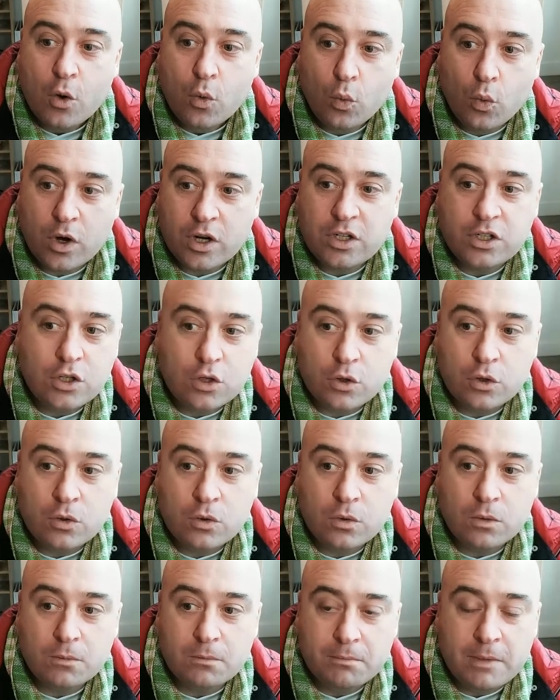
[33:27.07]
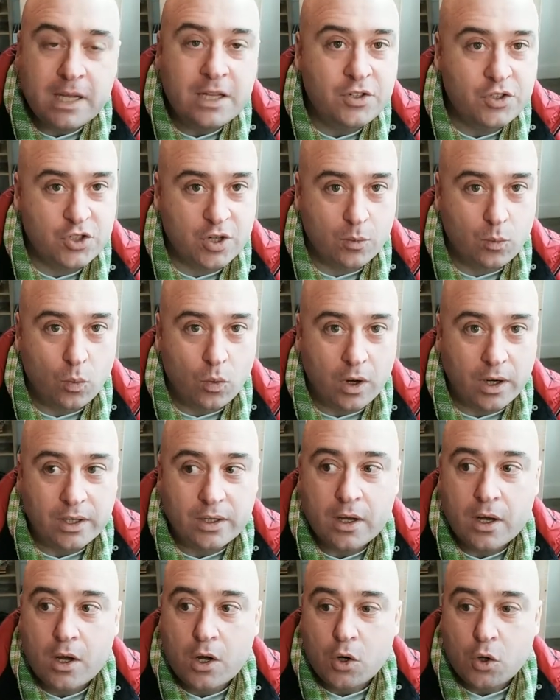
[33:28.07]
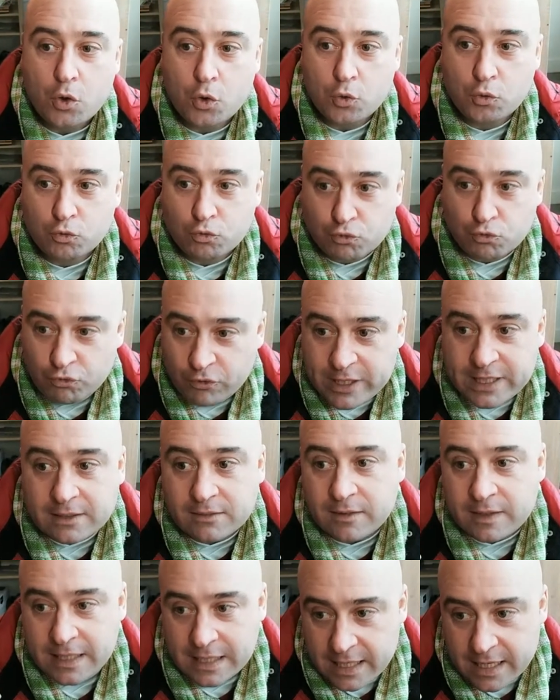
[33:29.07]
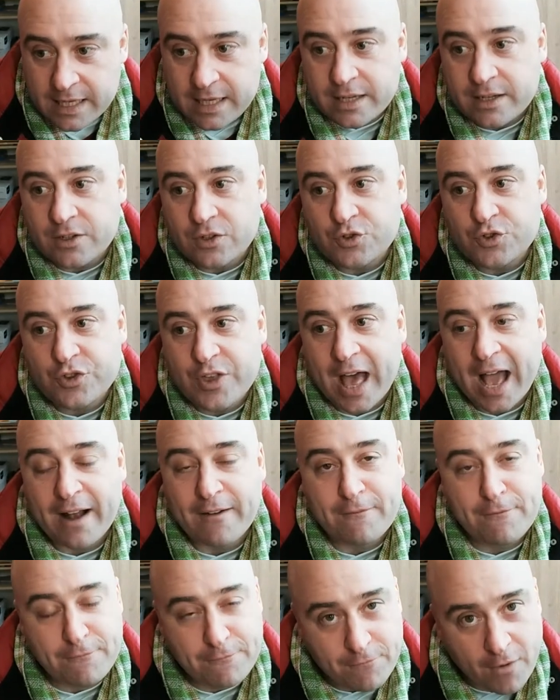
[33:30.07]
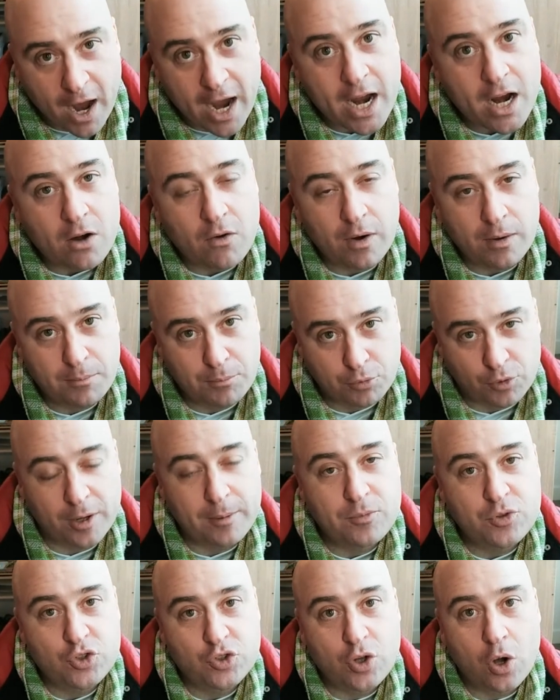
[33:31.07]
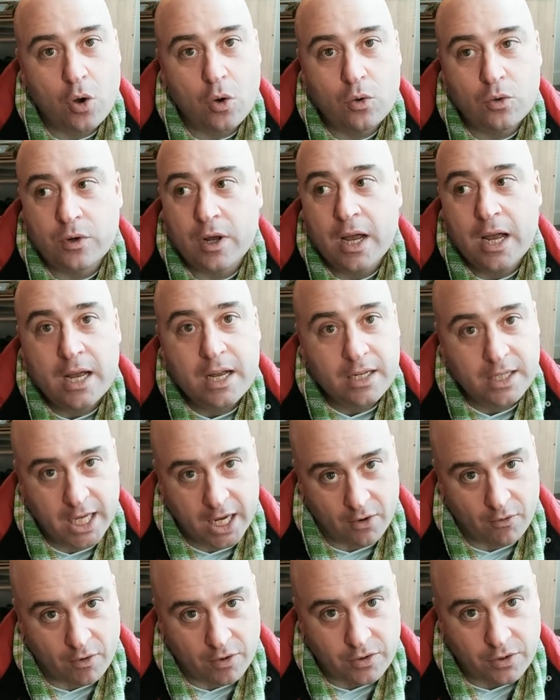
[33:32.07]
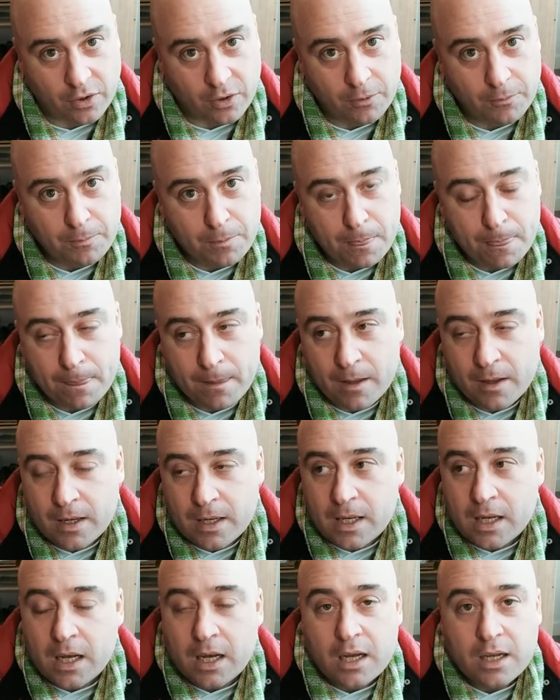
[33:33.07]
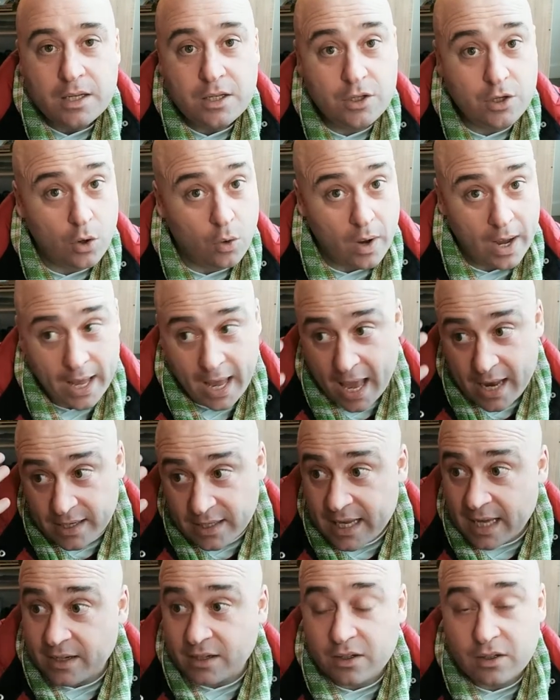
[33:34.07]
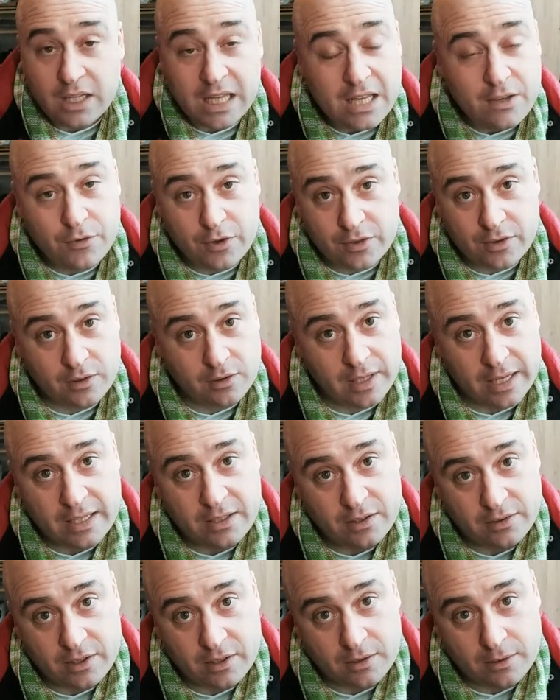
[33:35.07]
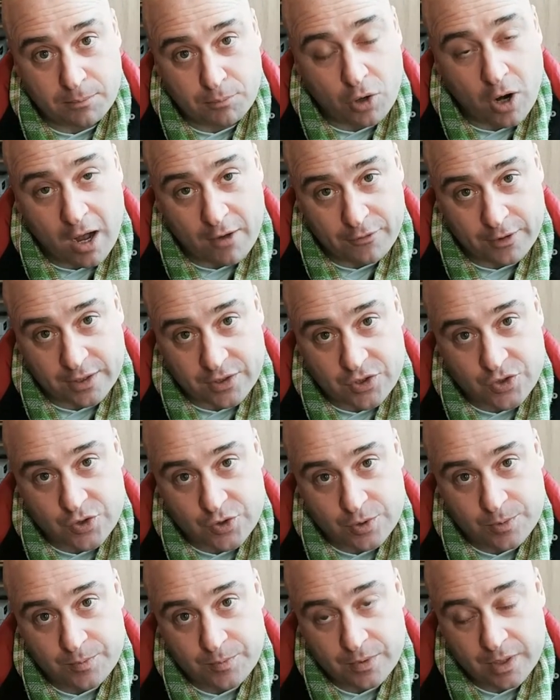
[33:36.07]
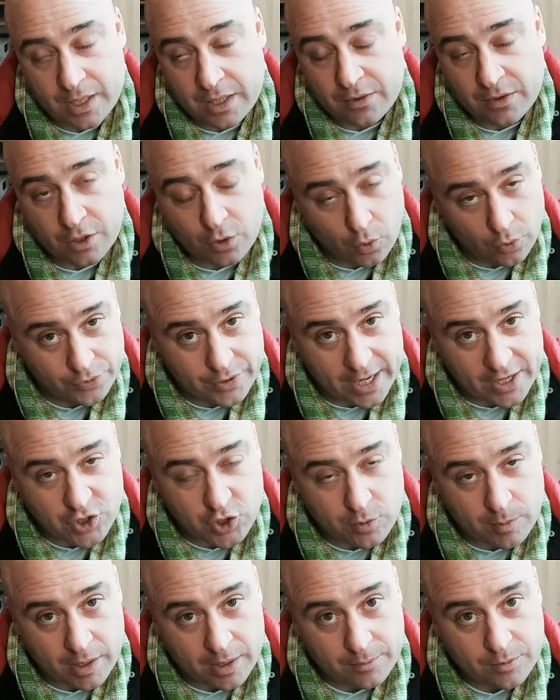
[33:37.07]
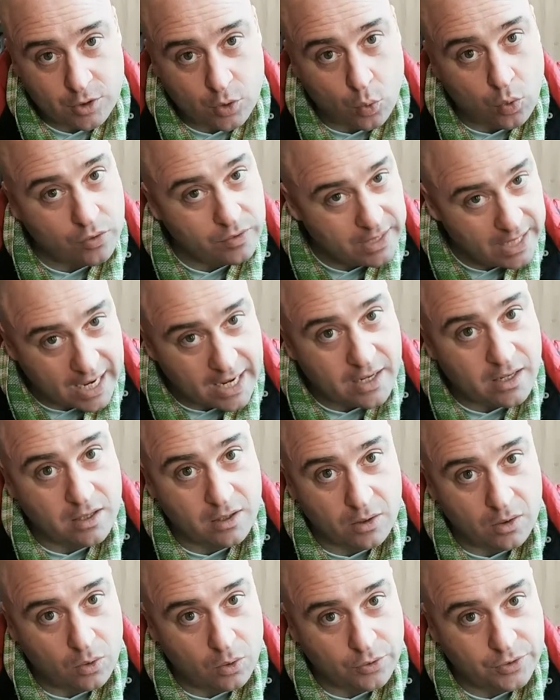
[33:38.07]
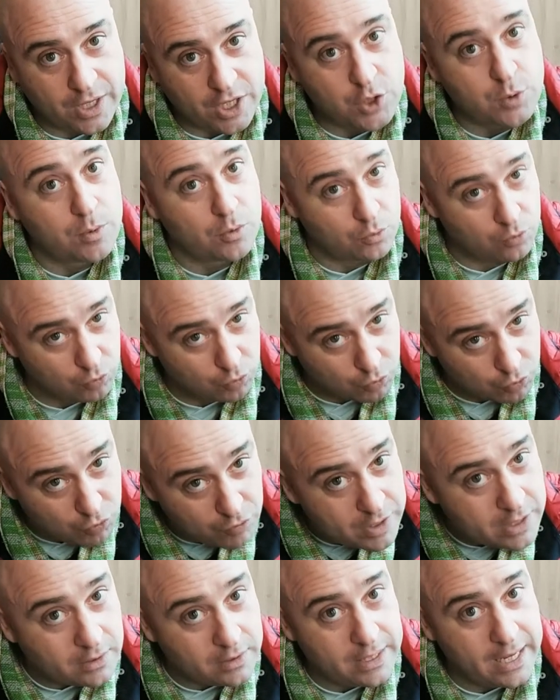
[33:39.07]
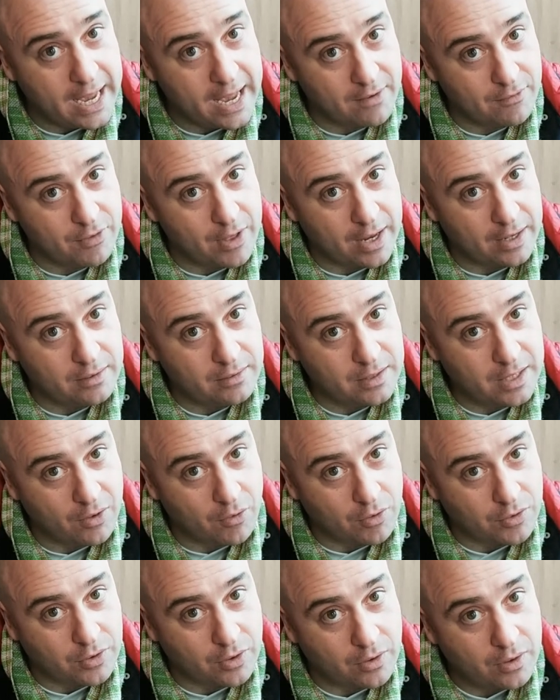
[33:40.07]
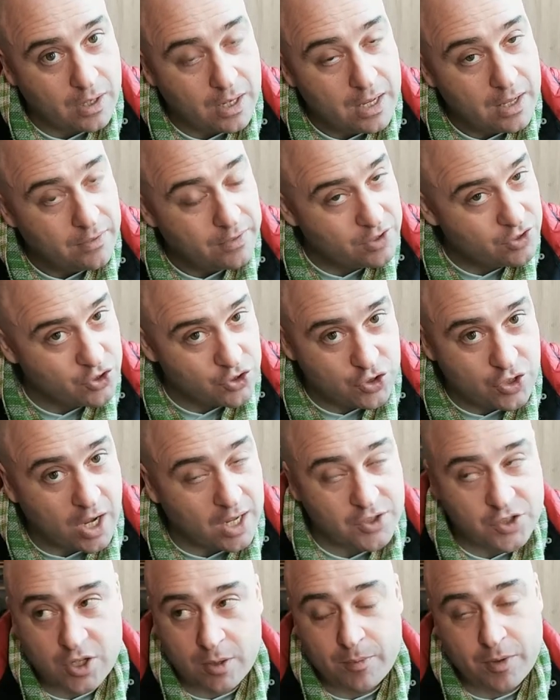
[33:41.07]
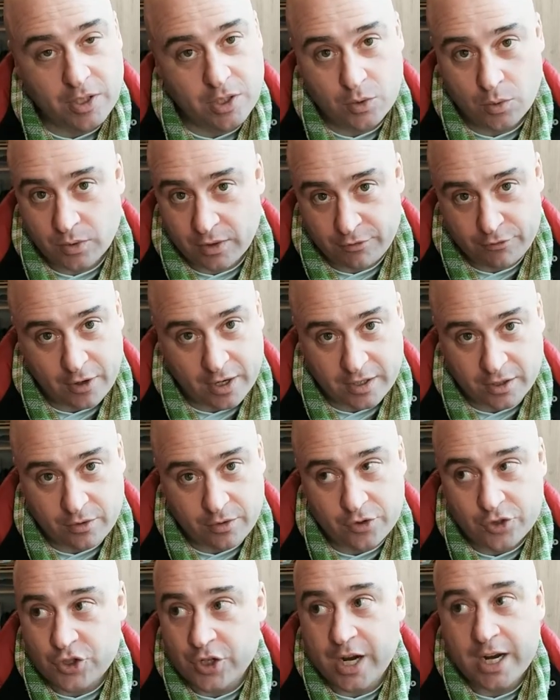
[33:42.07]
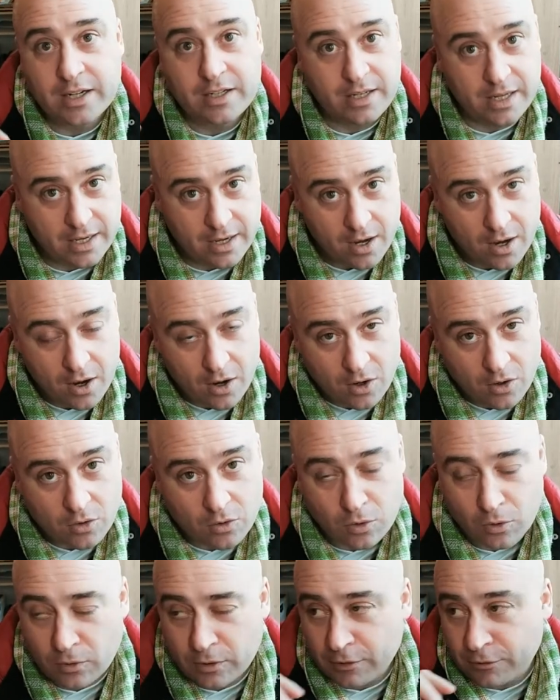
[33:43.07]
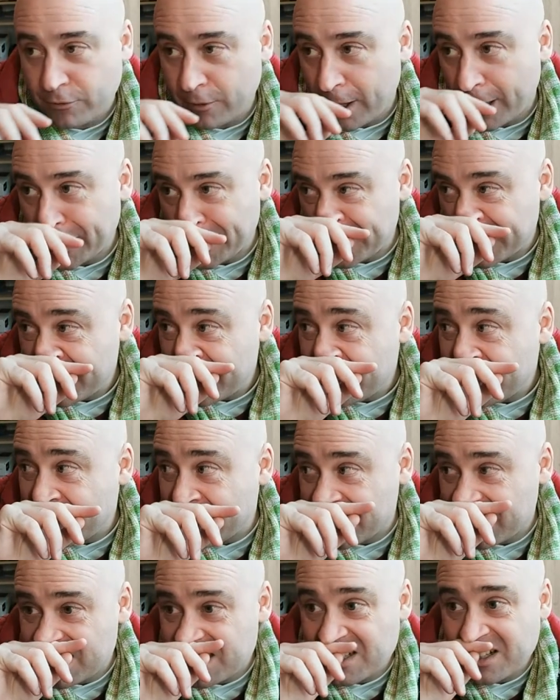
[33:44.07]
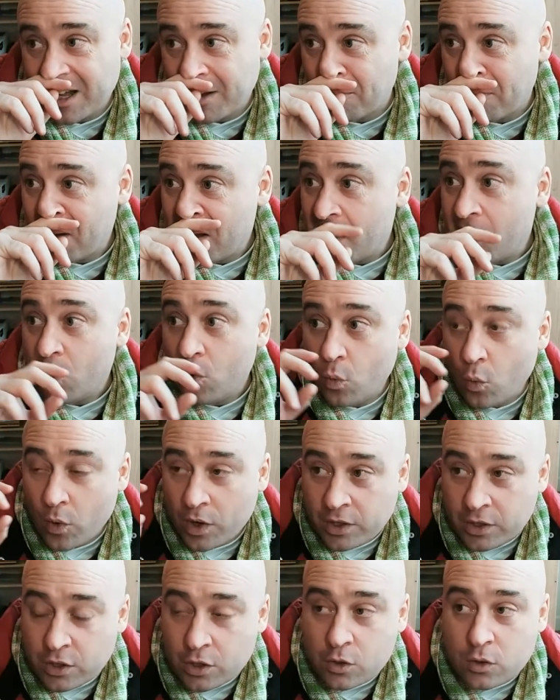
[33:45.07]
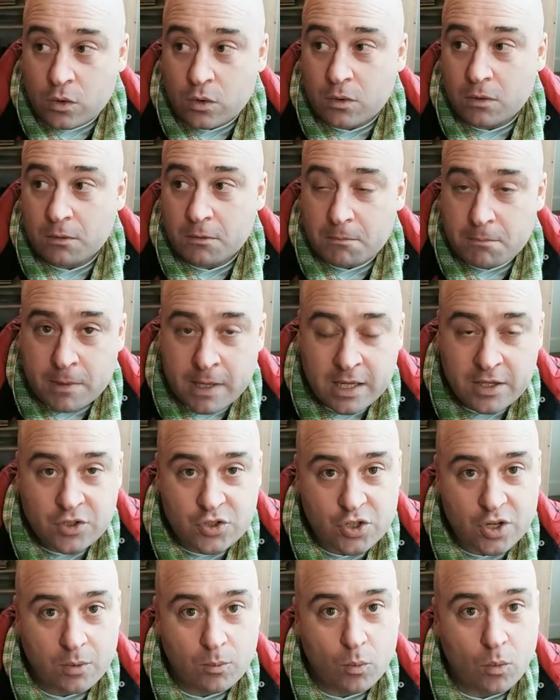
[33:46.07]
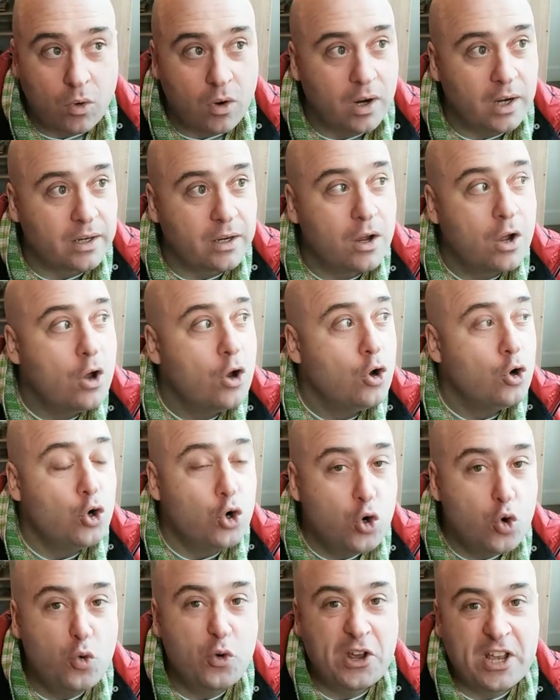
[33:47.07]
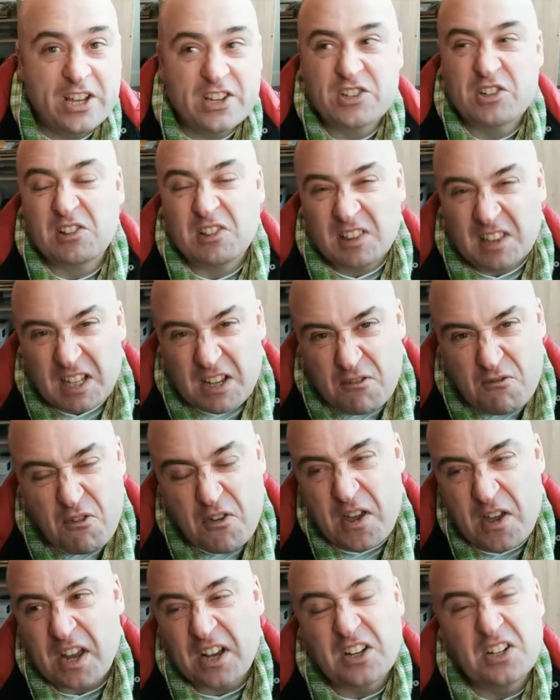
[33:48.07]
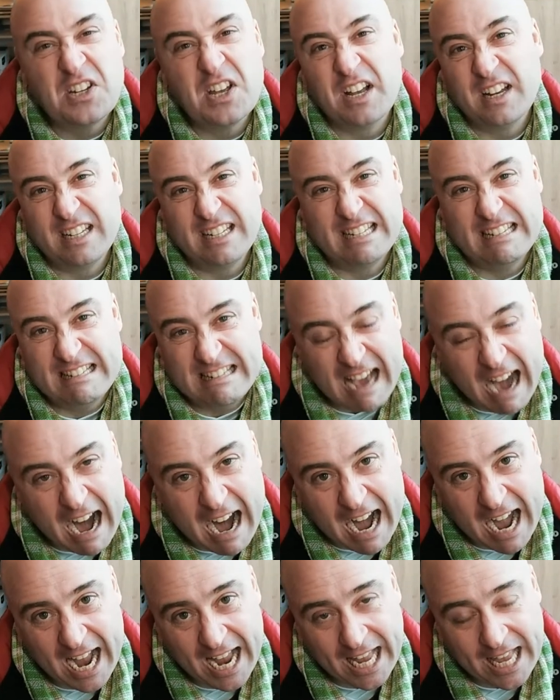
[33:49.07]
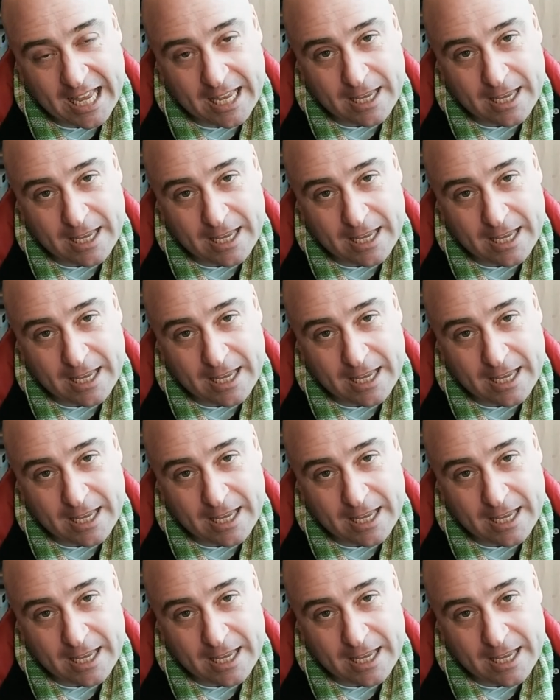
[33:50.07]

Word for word: when you meet someone who really is that fire and brimstone character. You know, and again, even the late the prophets in the Old Testament, toward the end of the Old Testament, really have that character. This is not something you only find in Christianity or only find in Islam. When you meet someone who is living to die,